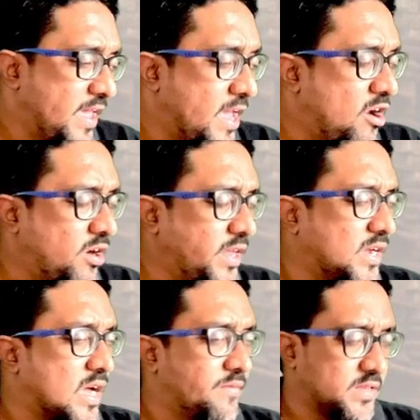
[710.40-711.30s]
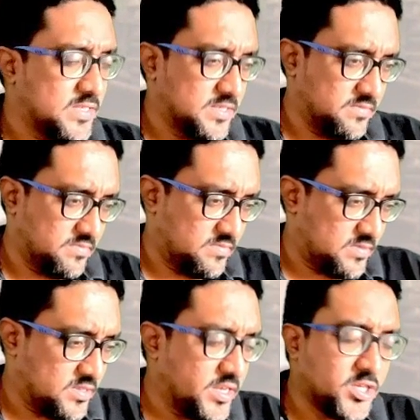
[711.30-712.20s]
Erotic carvings,
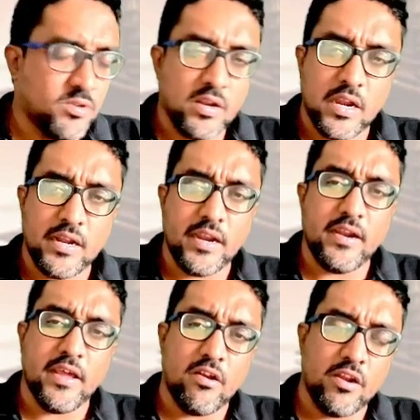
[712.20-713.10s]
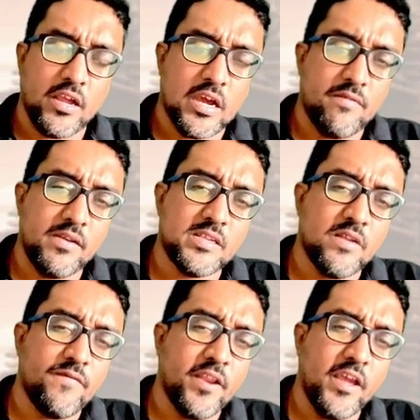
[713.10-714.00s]
sexual content, erotic carvings
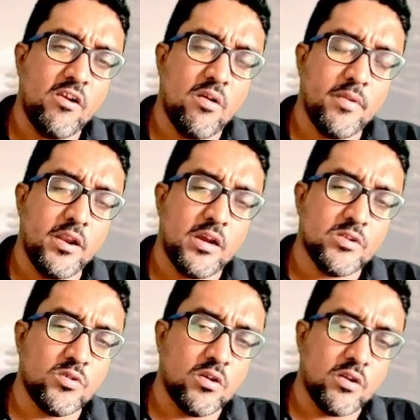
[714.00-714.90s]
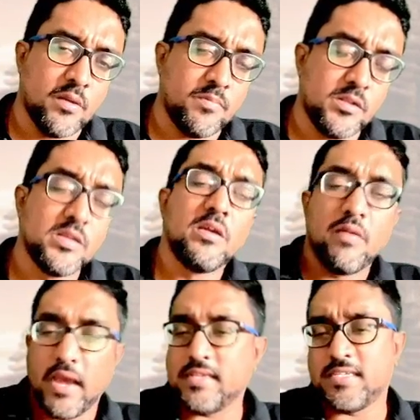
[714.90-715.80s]
are very common in Khajuraho temples.
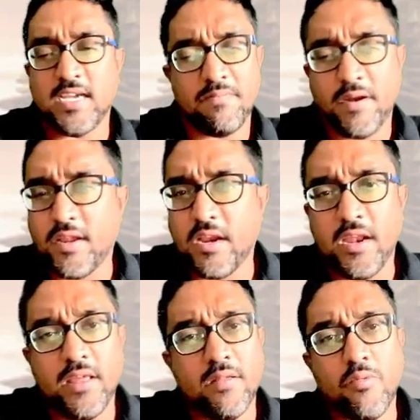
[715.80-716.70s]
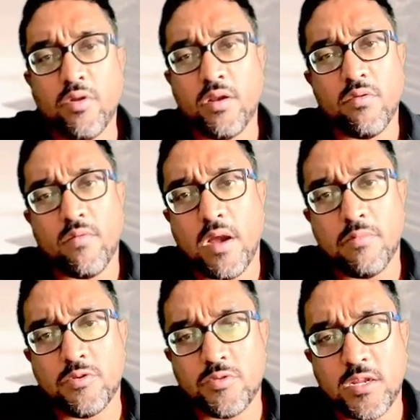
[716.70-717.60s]
As I said, particularly the book in the
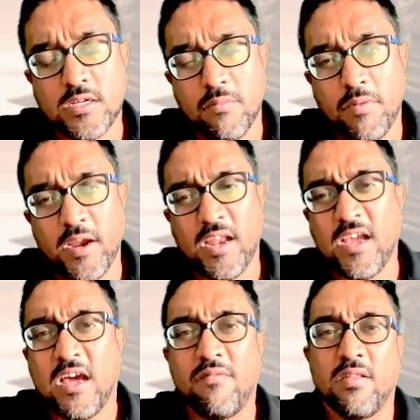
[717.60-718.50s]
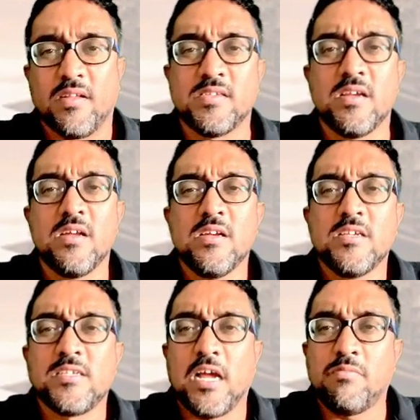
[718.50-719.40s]
Kama Sutra is completely carved on this.
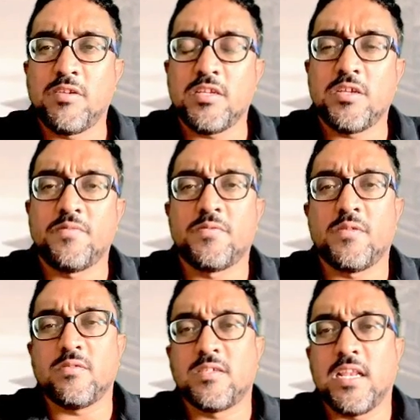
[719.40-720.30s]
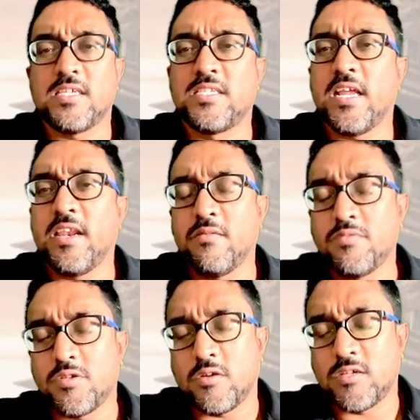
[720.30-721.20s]
Sculptures of celestial
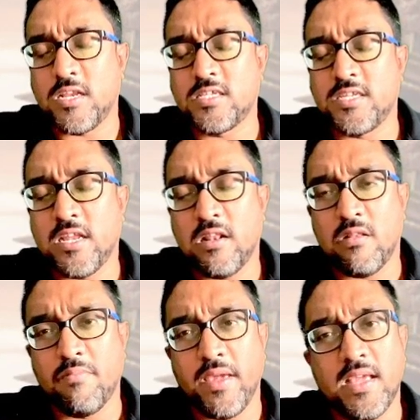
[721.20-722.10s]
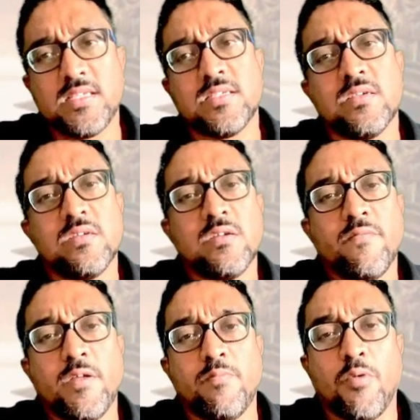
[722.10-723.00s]
nymphs or celestial beings
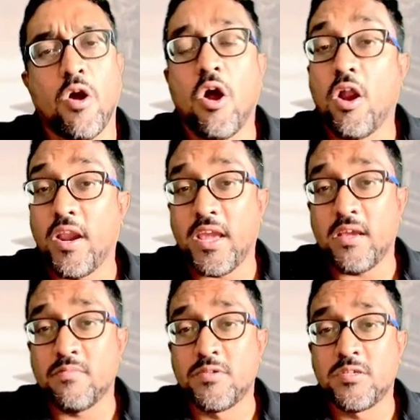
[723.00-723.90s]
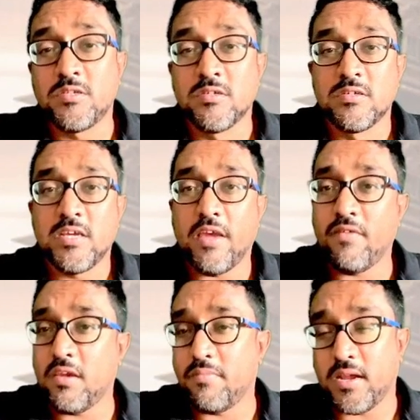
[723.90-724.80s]
with broad hips,
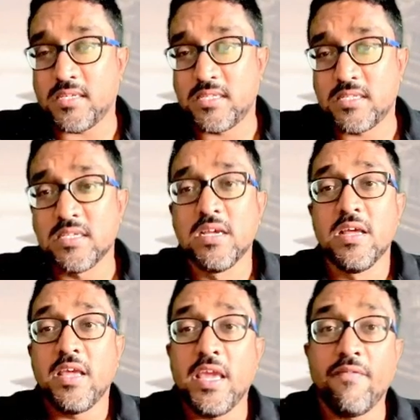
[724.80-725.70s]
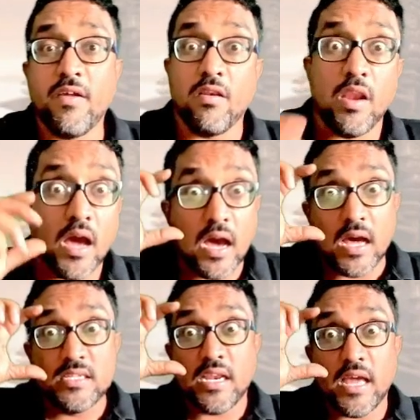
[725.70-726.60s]
heavy breasts, even
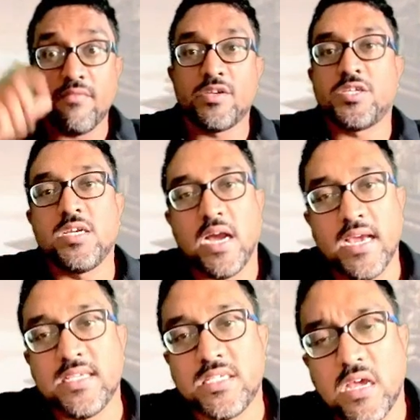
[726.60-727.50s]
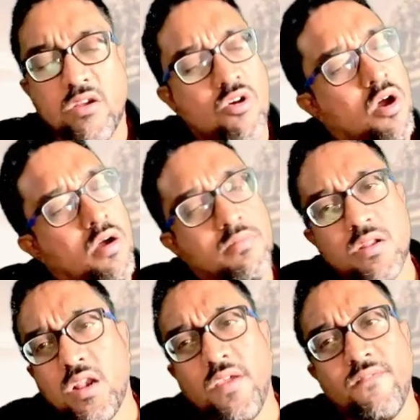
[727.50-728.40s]
large languishing eyes are
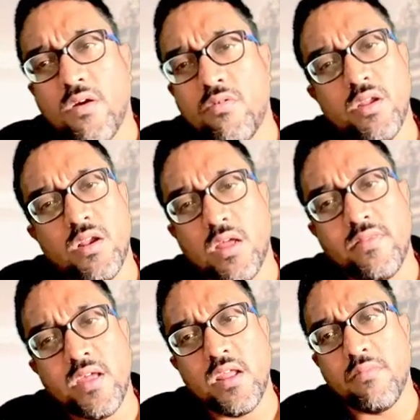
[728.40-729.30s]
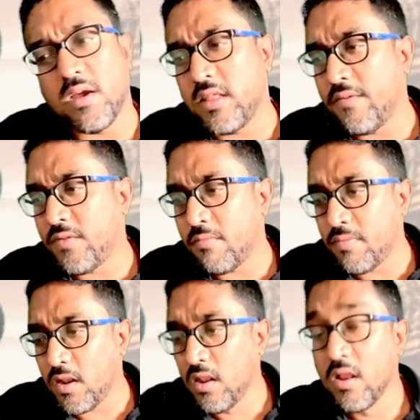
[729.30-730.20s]
commonly found in Khandere Mahadev
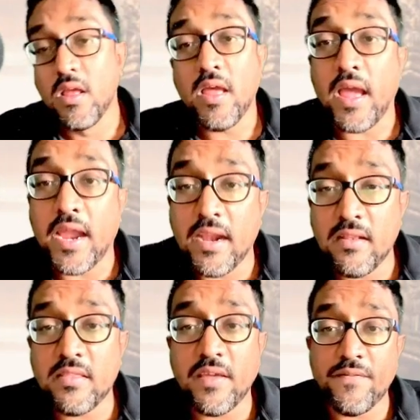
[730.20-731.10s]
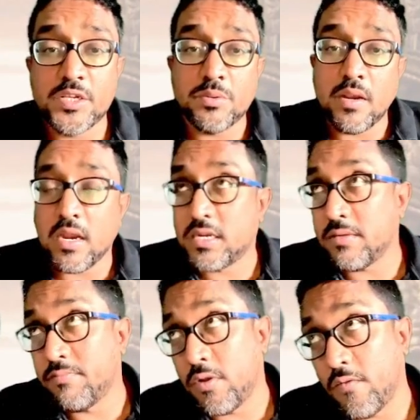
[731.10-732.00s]
temple and the Vishwanath
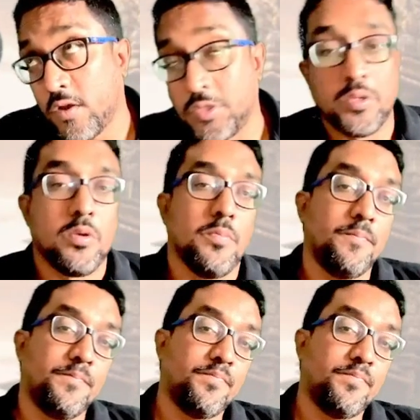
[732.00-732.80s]
temple of Khajuraho.